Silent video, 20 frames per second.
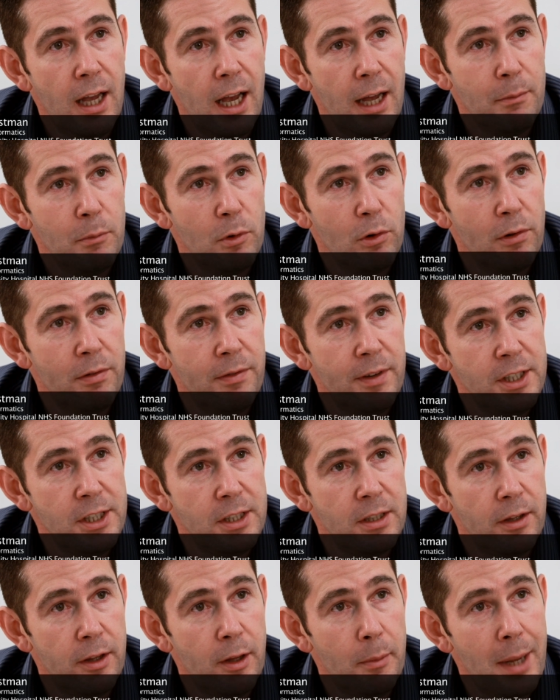and more
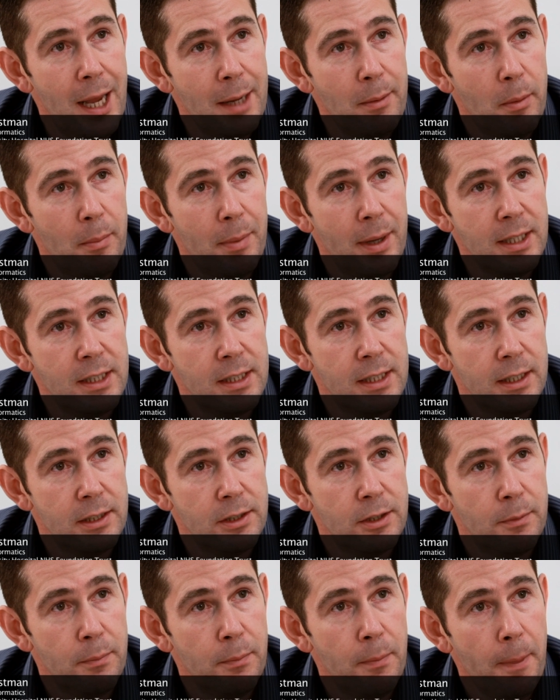efficient than the paper-based
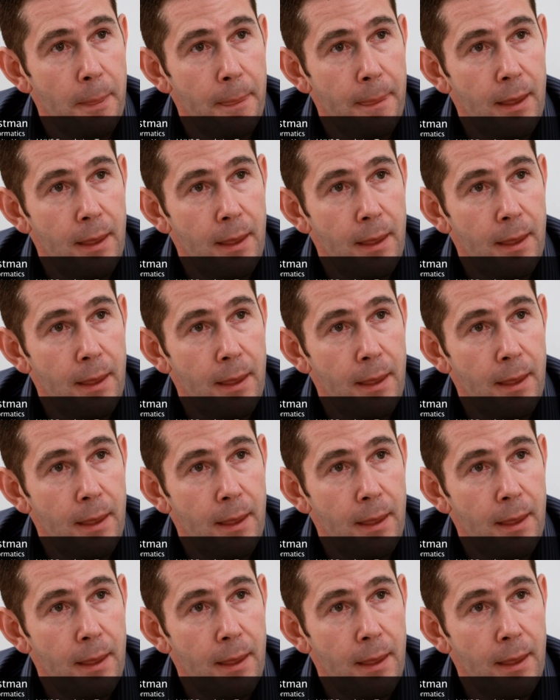system.